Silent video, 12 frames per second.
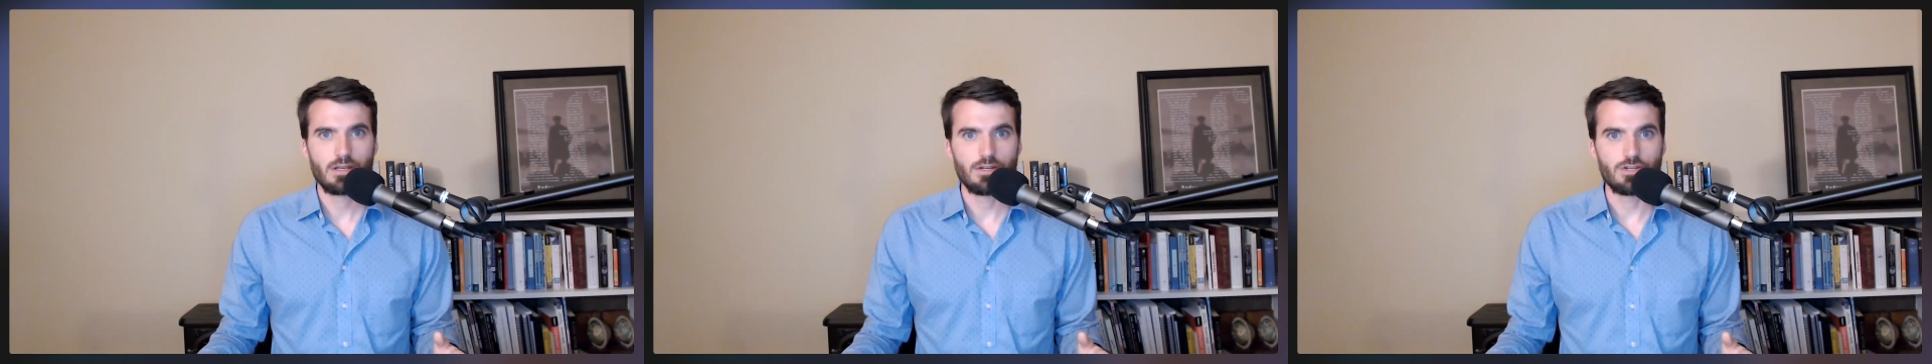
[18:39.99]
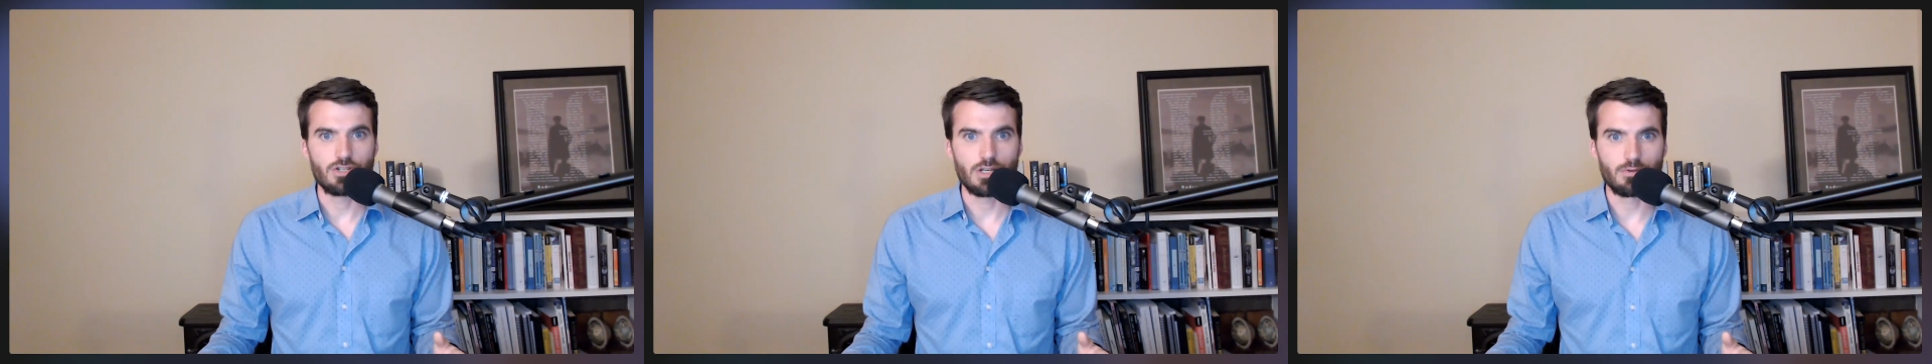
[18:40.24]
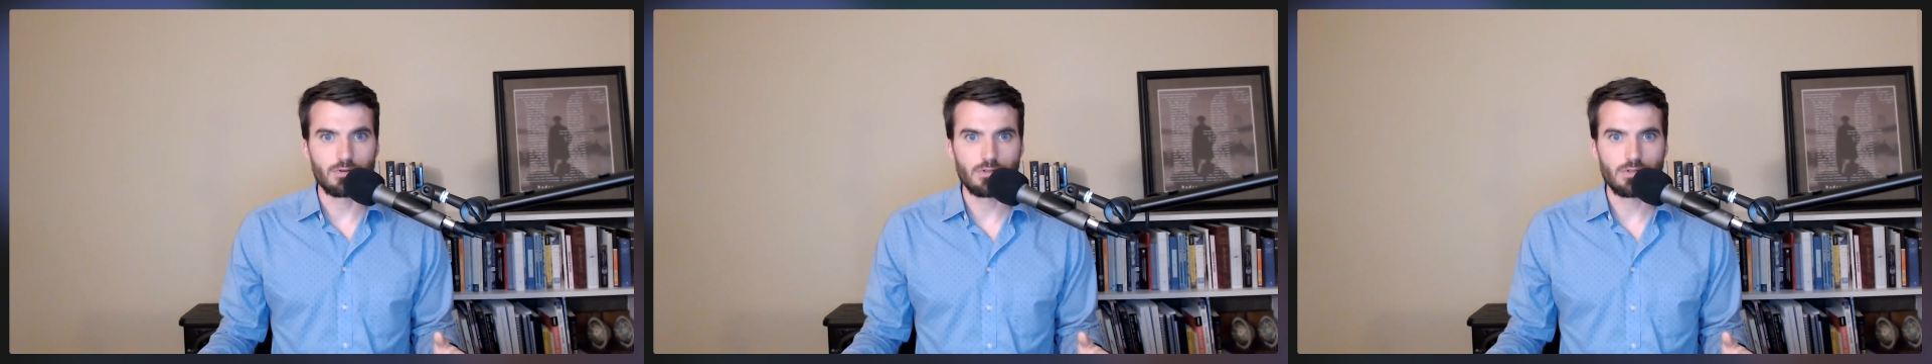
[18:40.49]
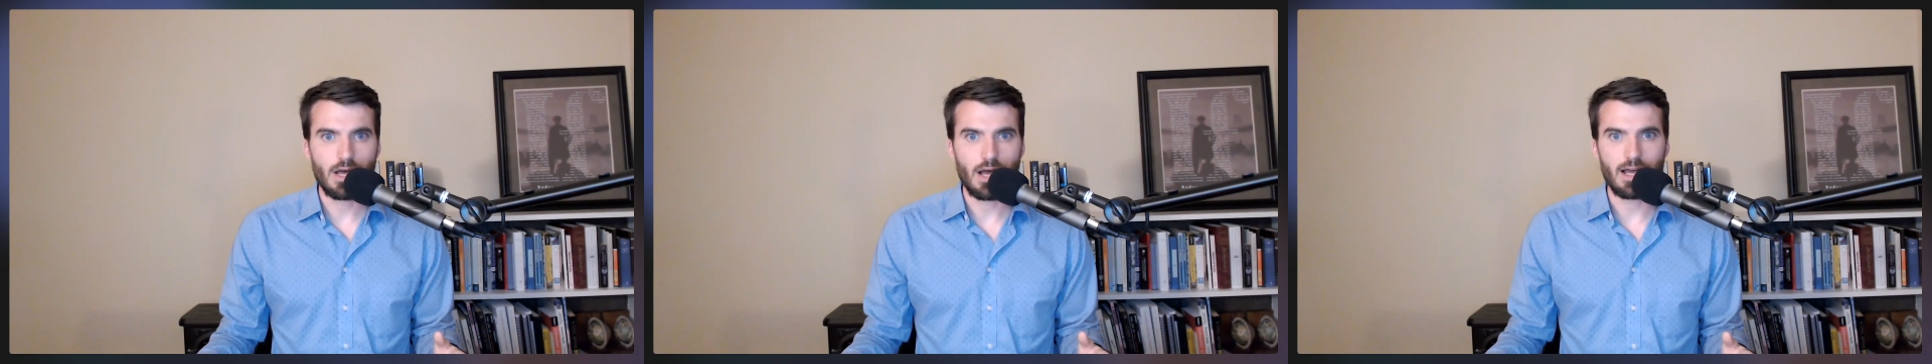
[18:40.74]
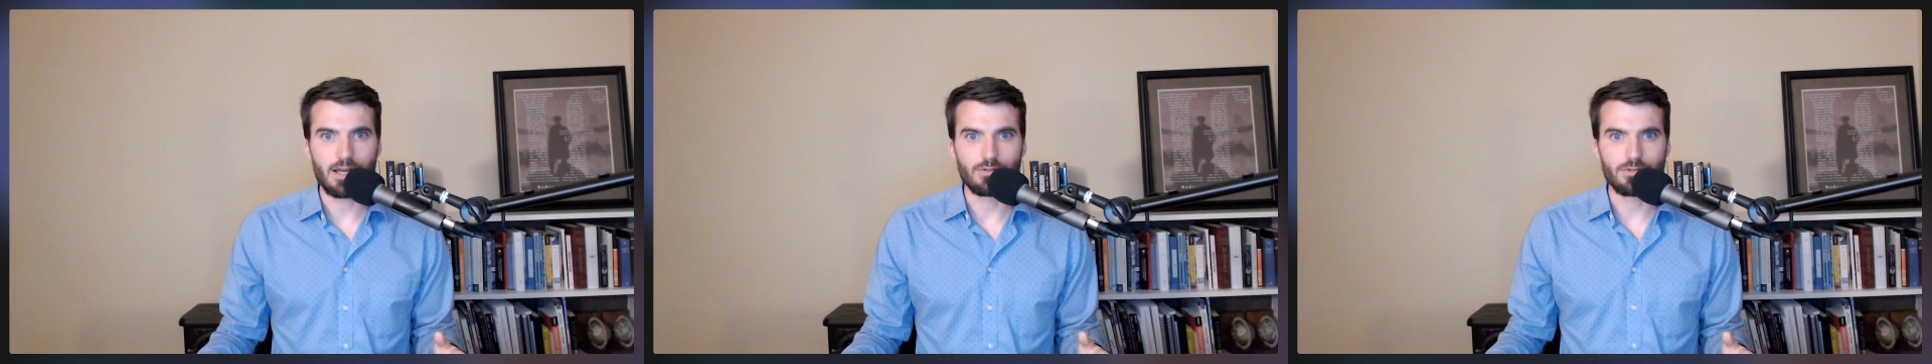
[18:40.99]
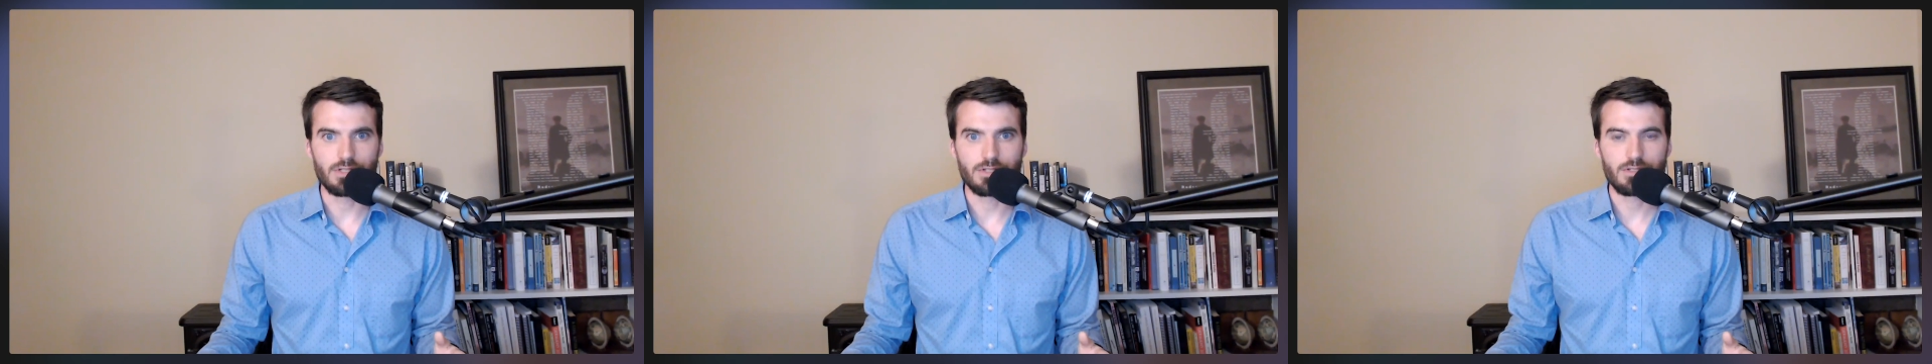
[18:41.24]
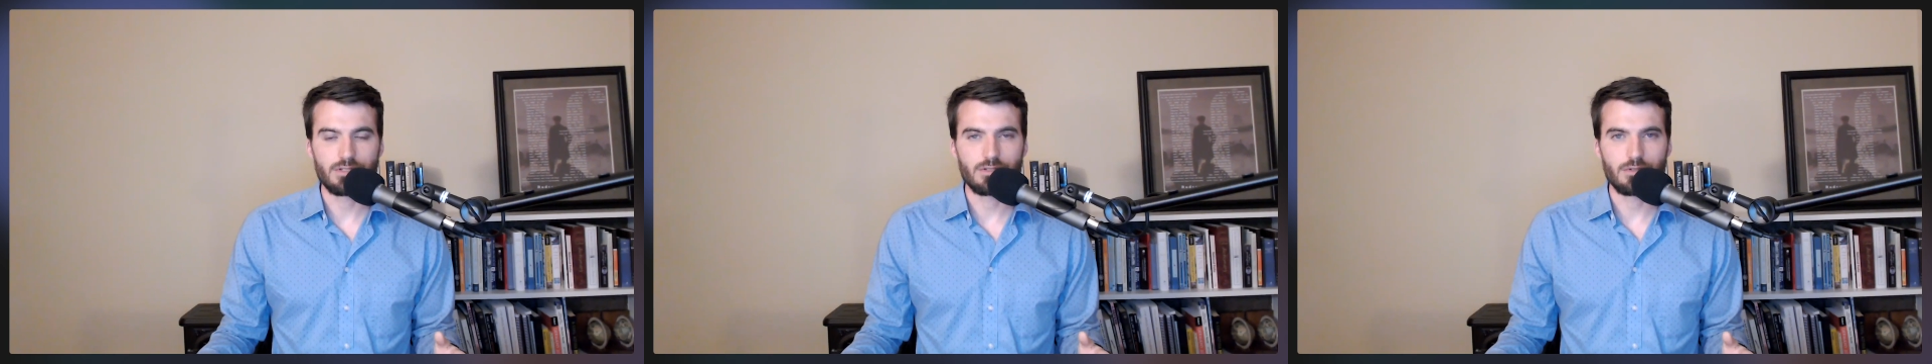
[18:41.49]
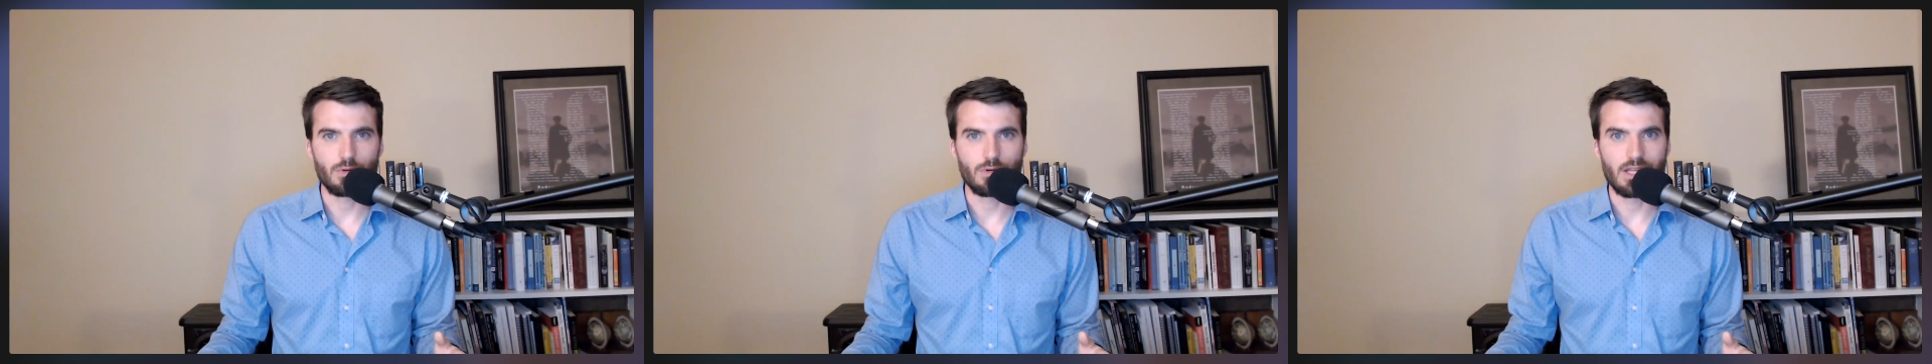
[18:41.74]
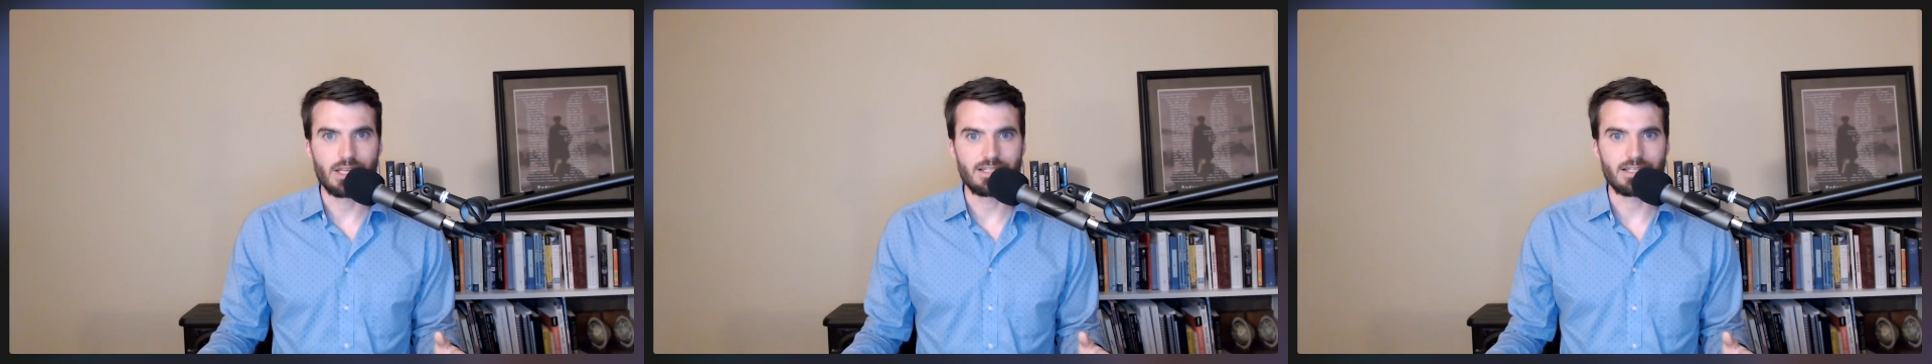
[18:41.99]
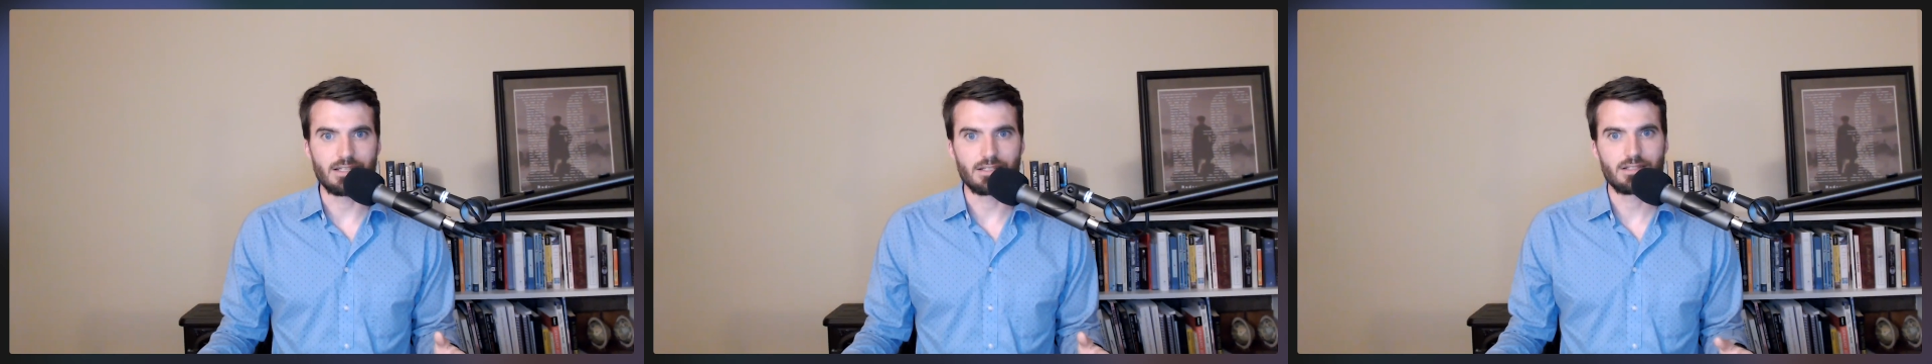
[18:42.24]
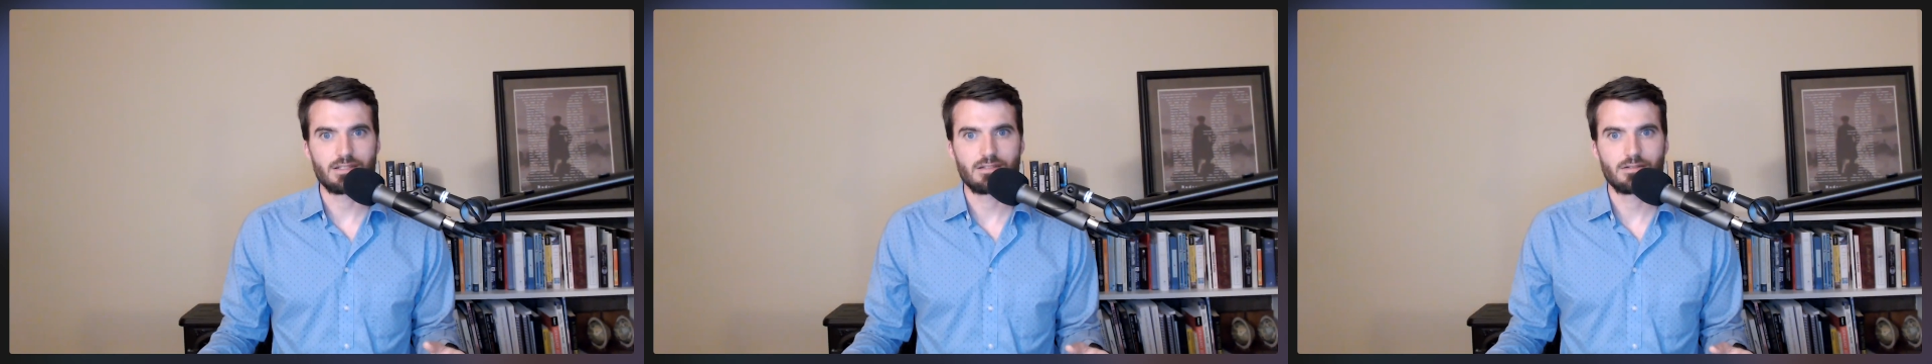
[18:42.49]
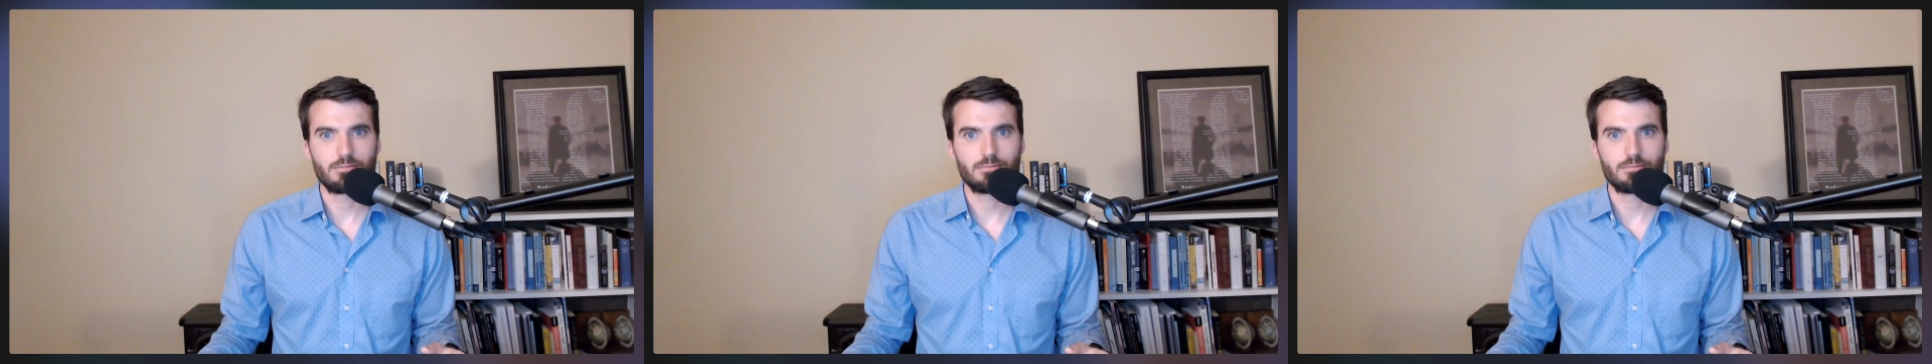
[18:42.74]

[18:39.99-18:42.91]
general idleness or laziness,